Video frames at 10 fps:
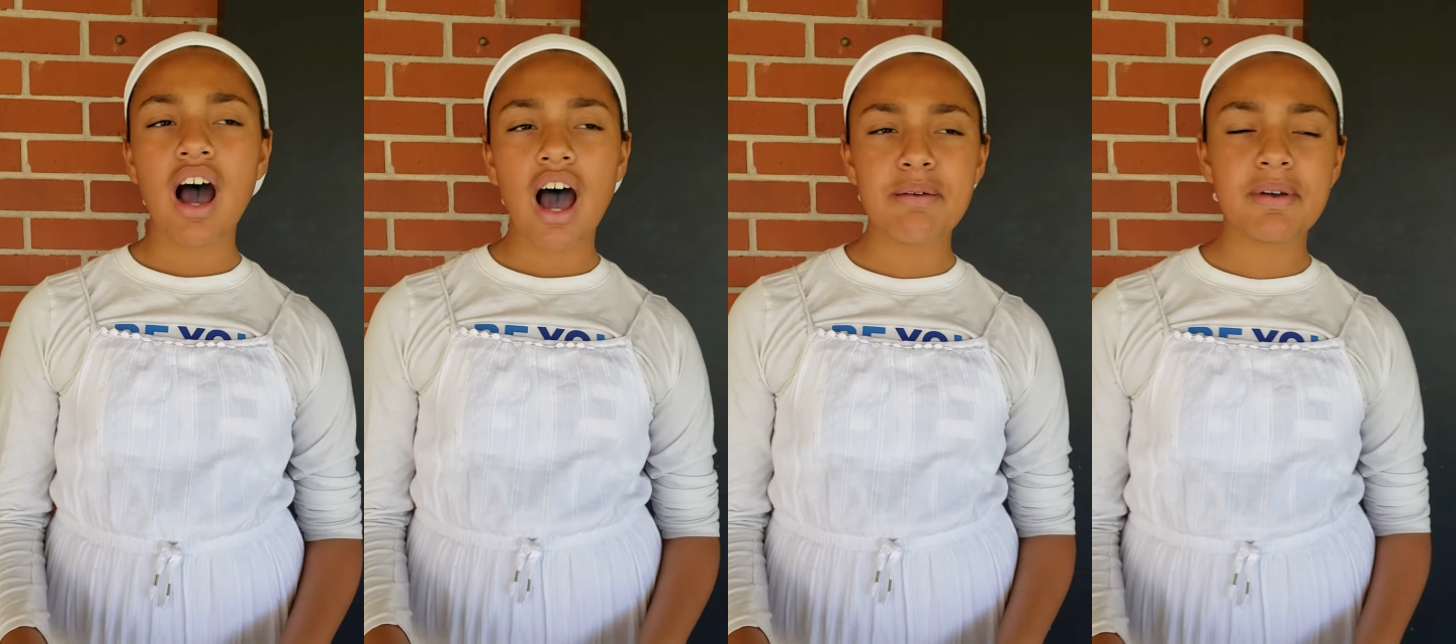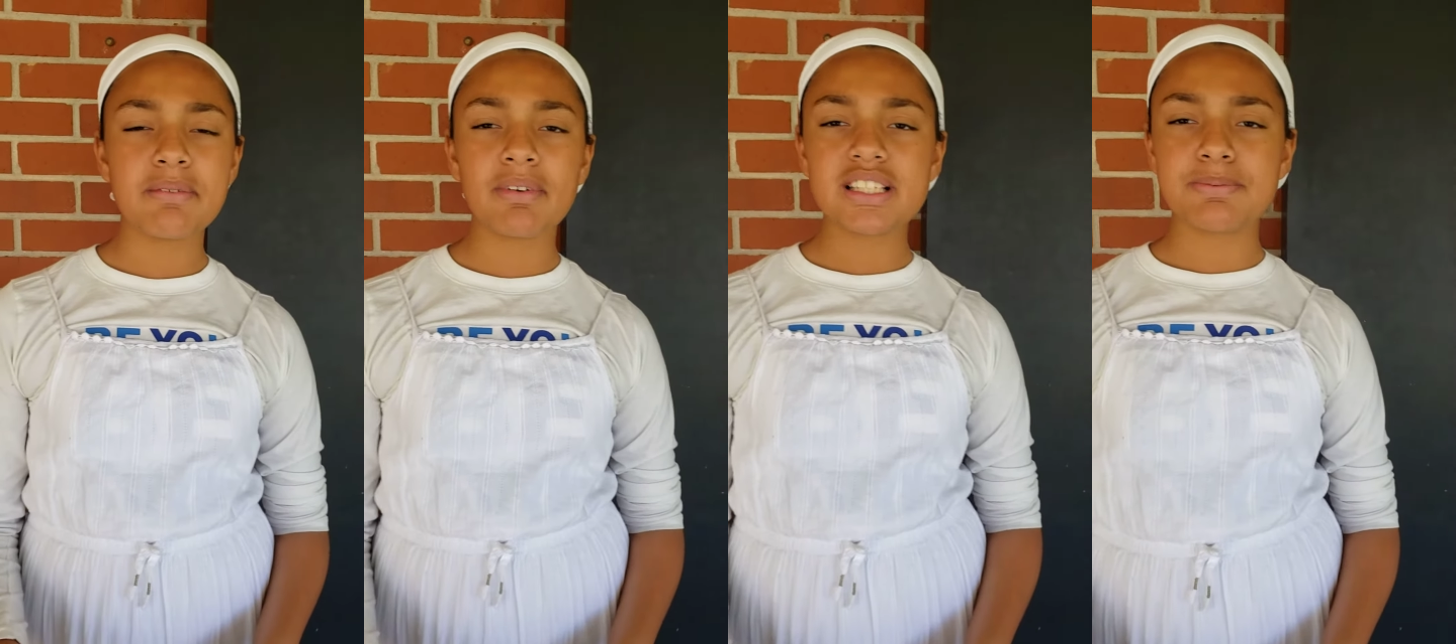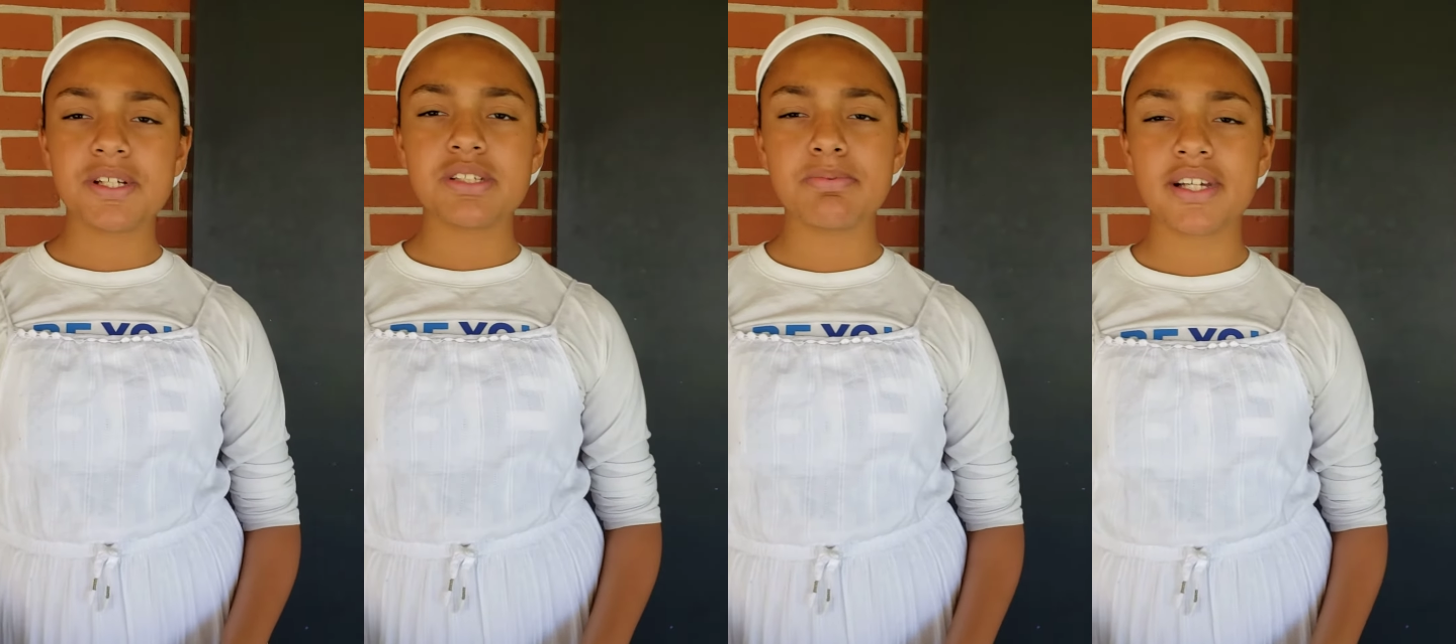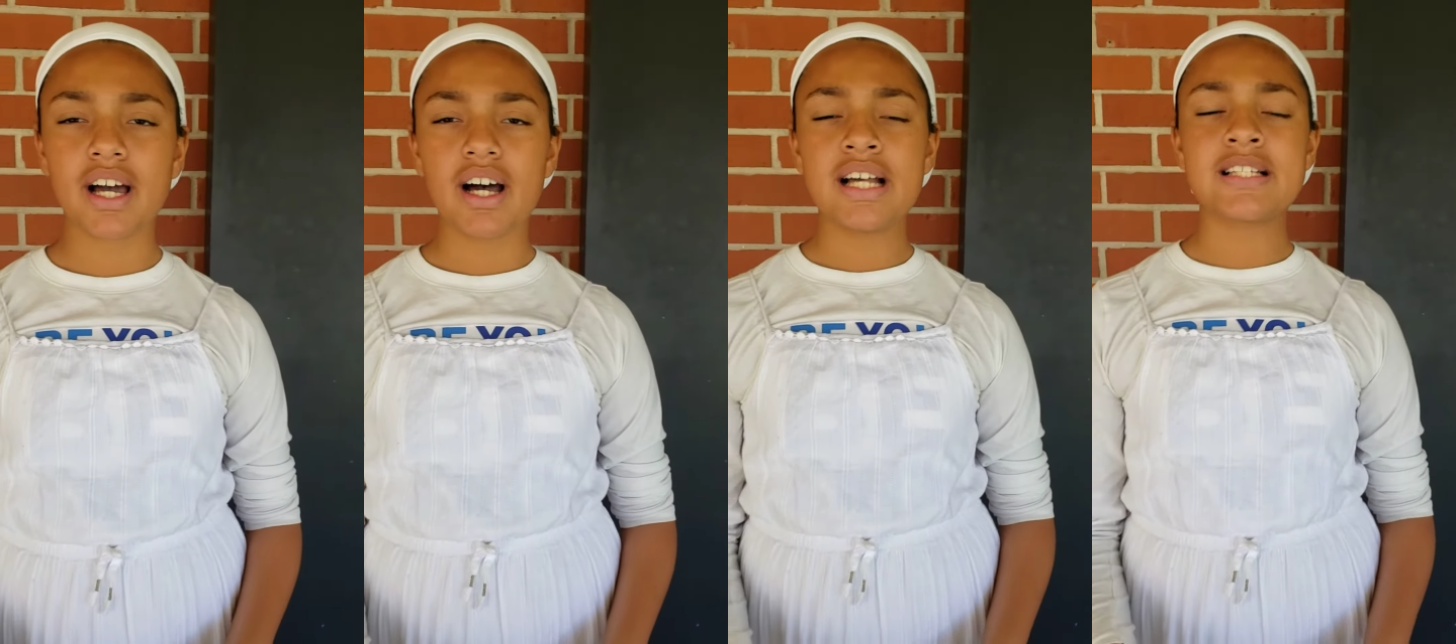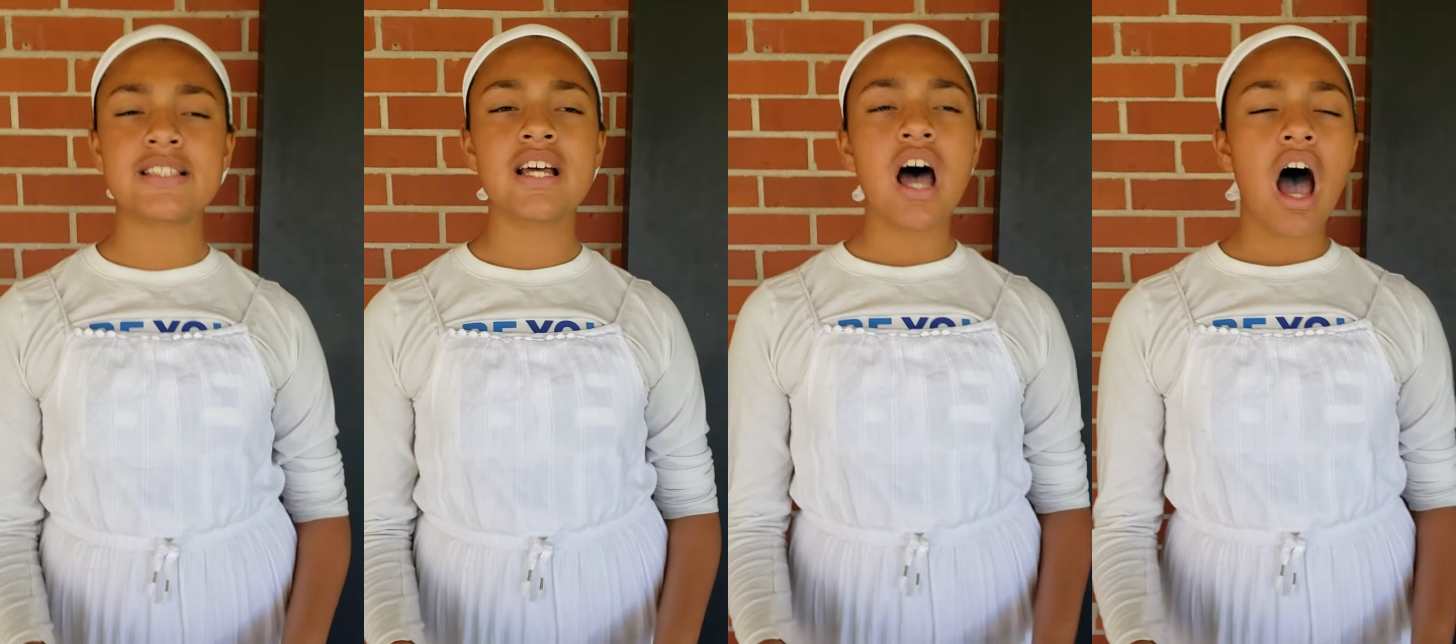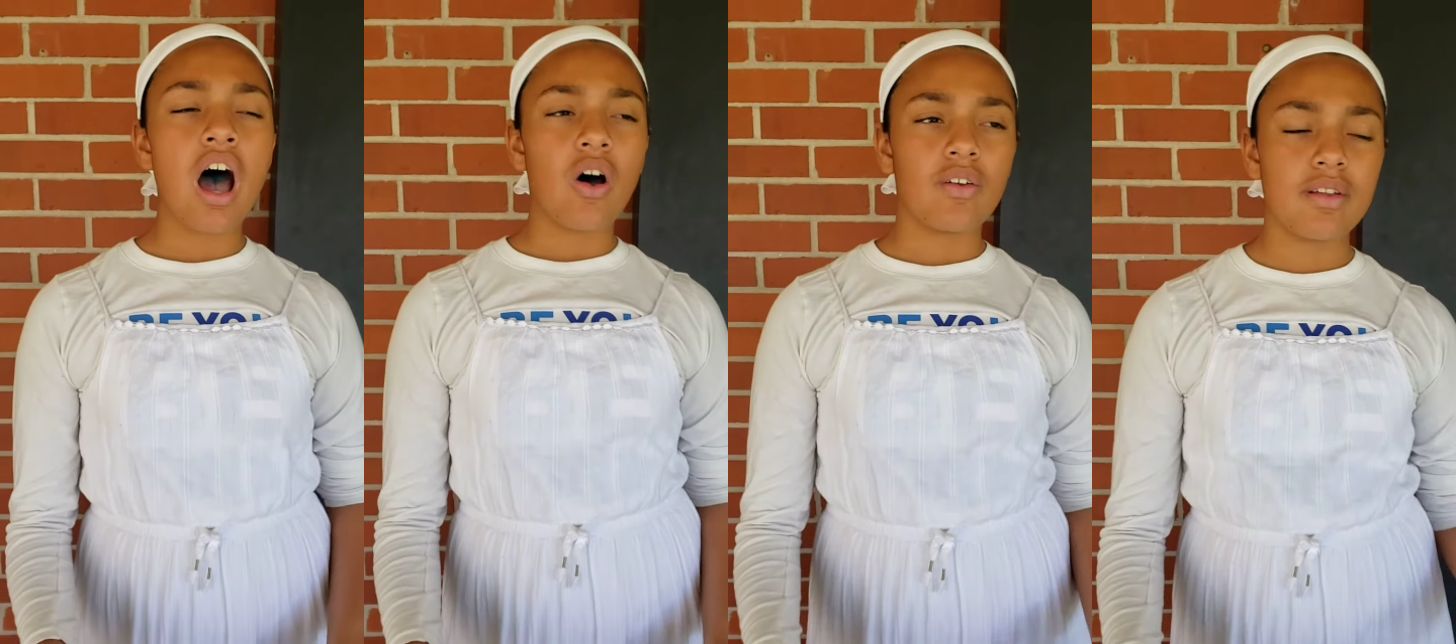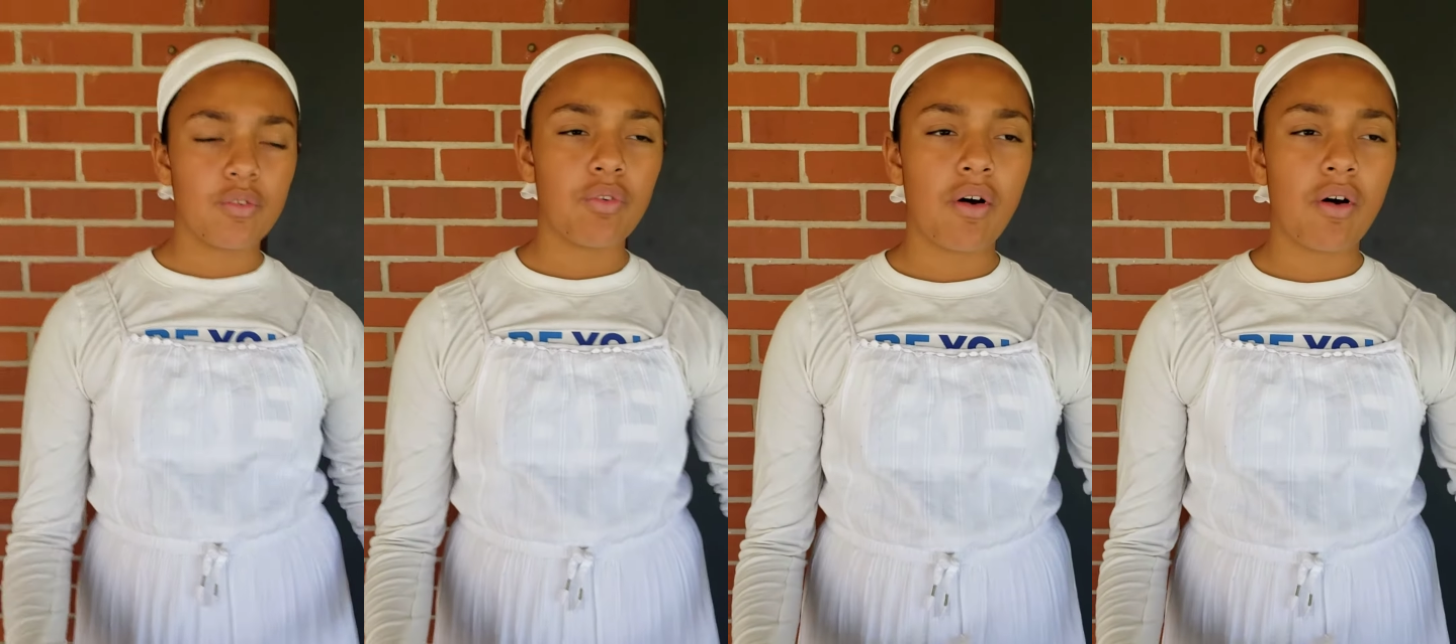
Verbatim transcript: I made my speech because the,